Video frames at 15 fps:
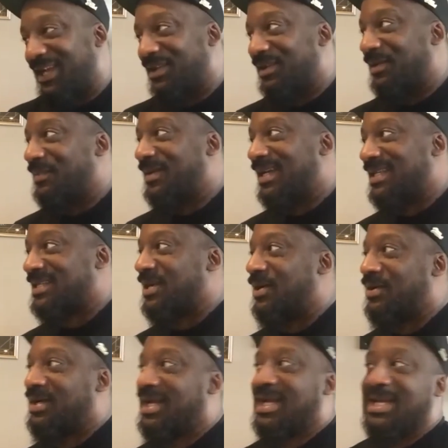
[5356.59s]
You know what I mean?
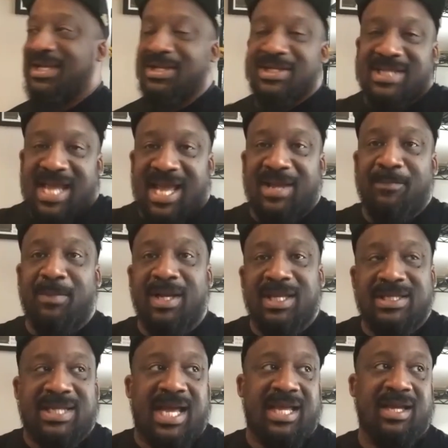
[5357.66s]
So it was like, but
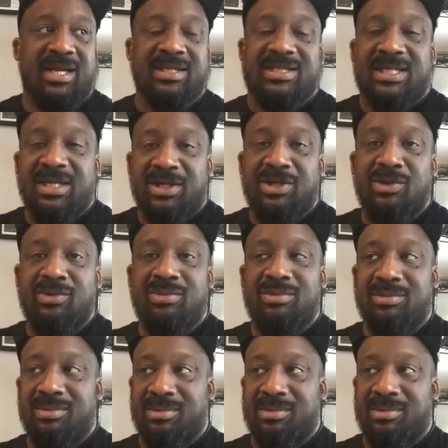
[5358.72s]
it's like until you